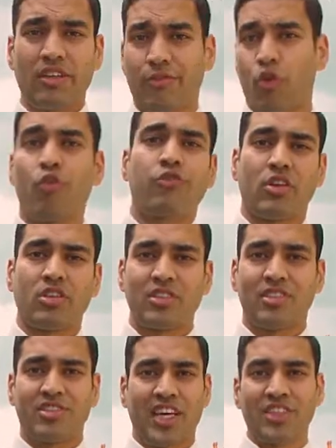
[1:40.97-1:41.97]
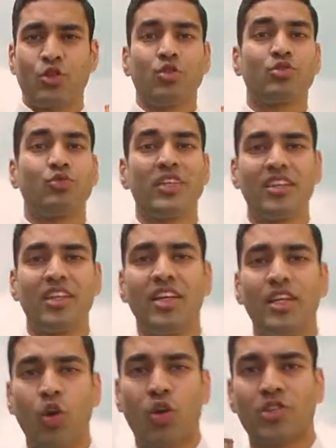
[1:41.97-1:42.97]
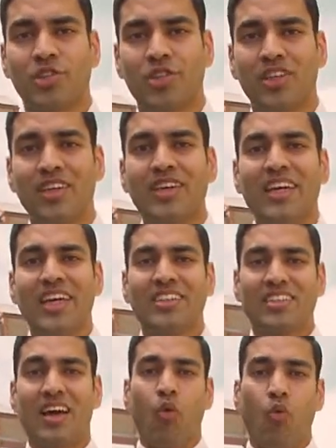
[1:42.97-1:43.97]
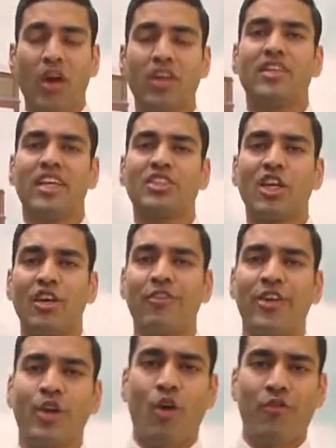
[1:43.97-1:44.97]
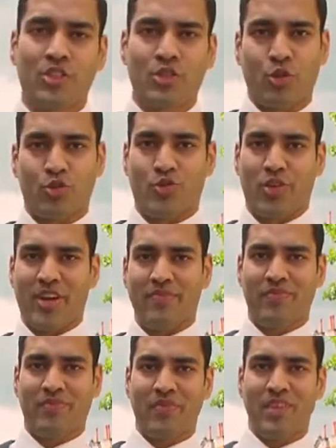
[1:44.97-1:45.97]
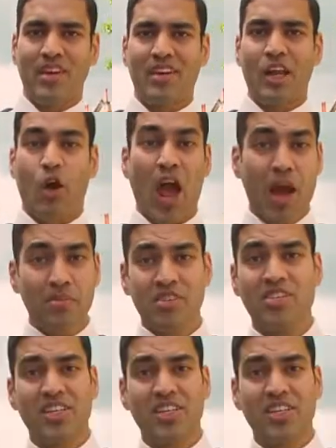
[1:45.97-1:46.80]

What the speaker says: forefront. Tesco has recently launched its one-day delivery of its grocery. Now, Amazon